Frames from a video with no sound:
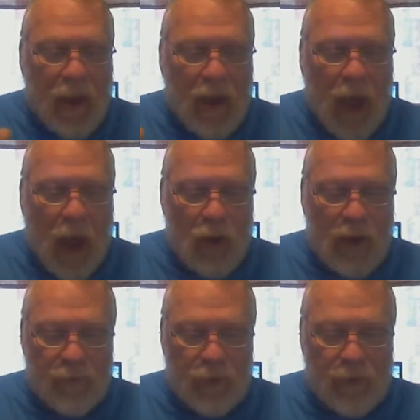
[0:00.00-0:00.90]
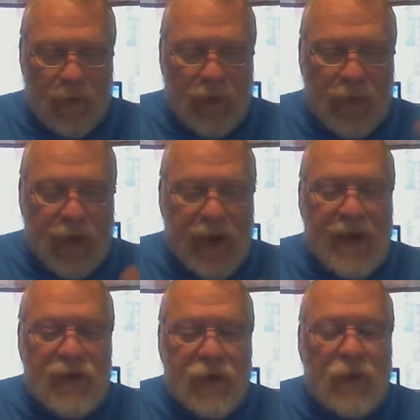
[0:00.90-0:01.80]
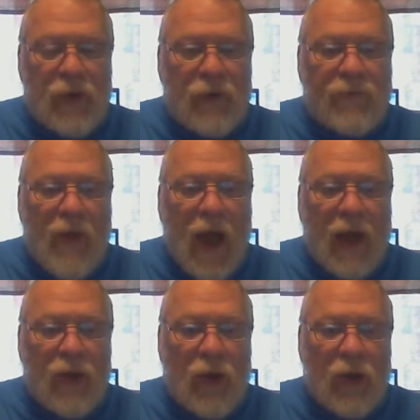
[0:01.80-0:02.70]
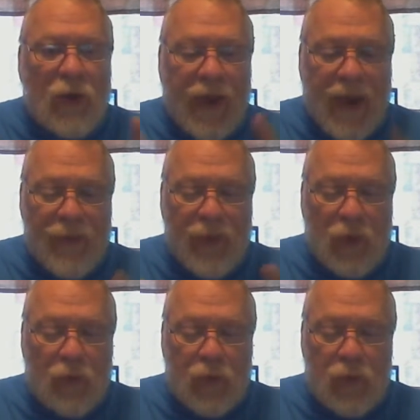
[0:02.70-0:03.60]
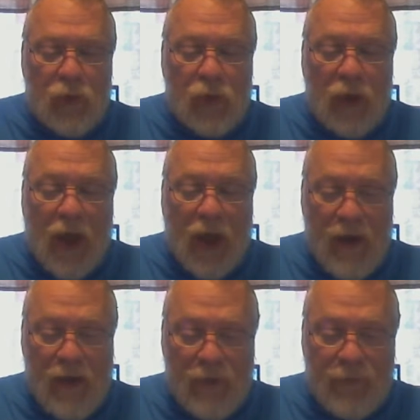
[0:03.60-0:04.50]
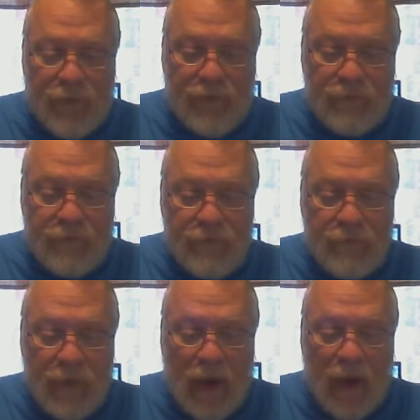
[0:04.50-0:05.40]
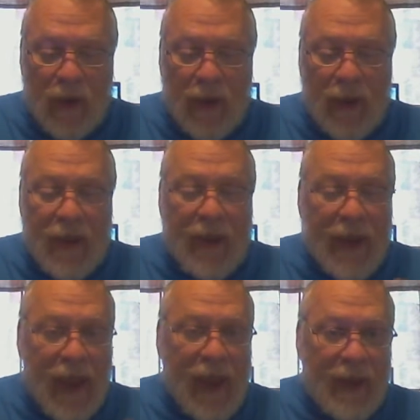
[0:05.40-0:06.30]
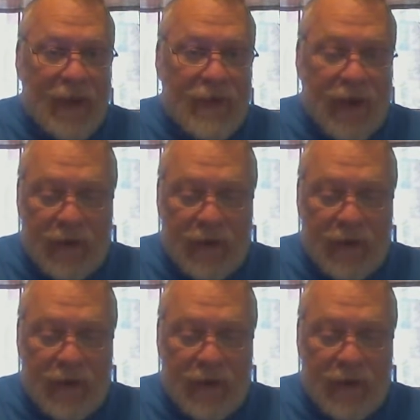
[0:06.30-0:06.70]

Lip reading: However, these will follow in the rule of, and